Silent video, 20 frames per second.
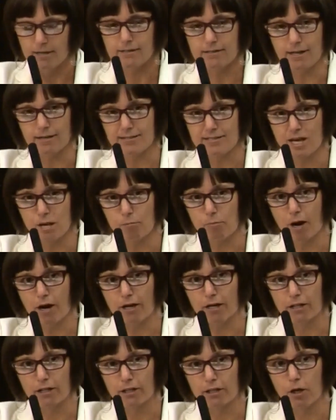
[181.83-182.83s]
Sunset
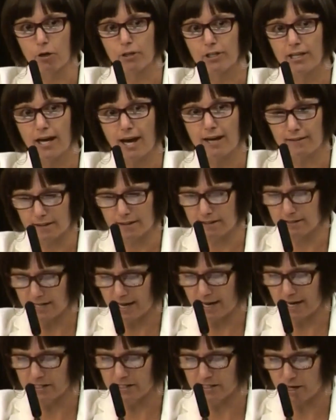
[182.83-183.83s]
Park, Coney
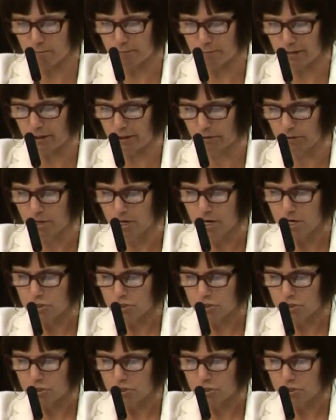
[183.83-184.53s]
Island, and Dumbo,